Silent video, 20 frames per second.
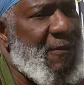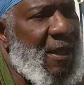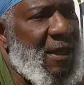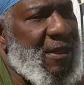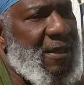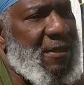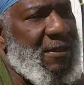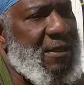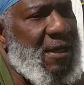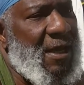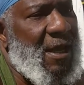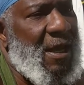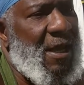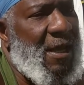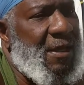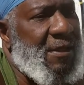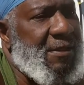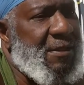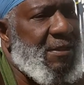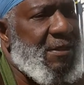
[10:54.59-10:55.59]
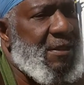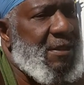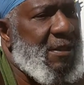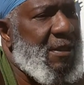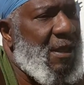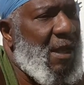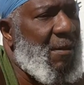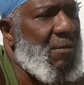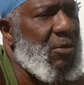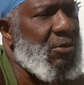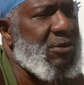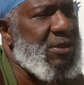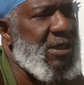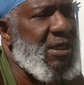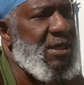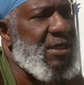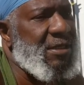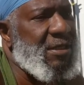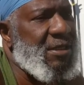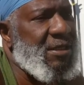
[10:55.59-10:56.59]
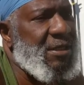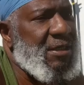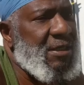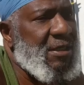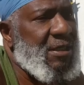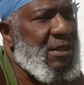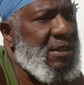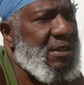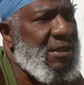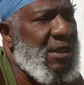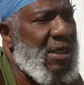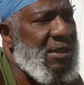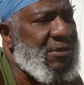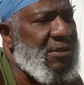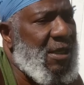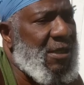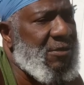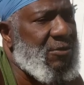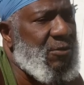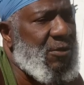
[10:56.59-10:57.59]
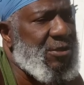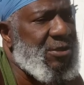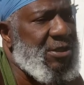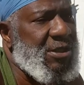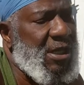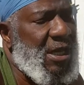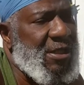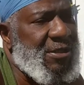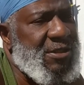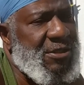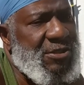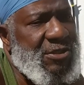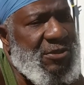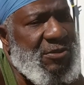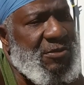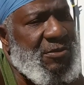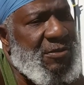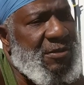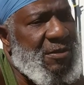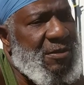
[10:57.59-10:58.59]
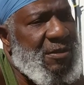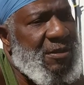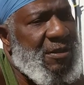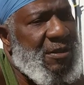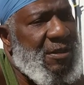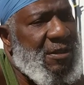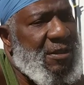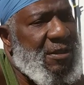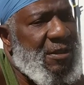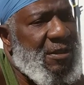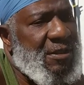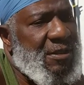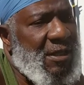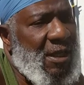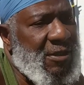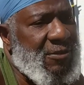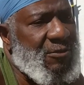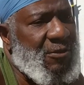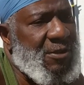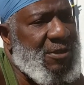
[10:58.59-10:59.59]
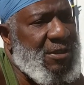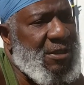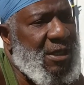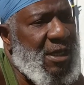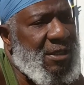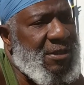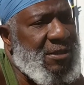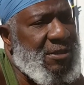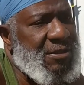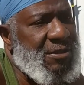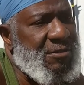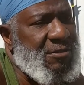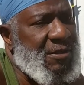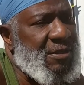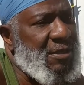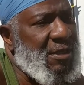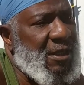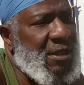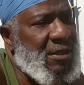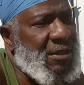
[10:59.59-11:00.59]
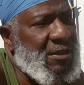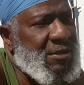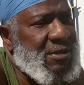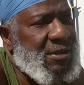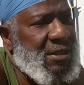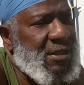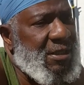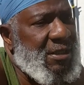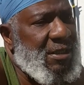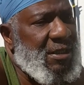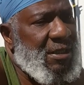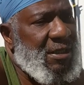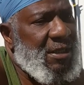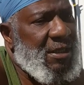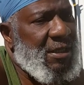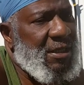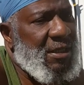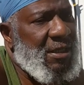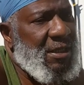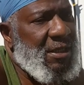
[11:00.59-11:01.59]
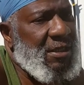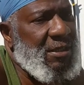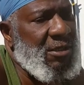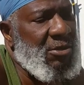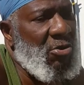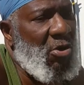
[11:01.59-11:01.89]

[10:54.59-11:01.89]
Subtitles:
Thanking God. I'm going to tell you, that's what you got to do. That's what you got to do. And see, you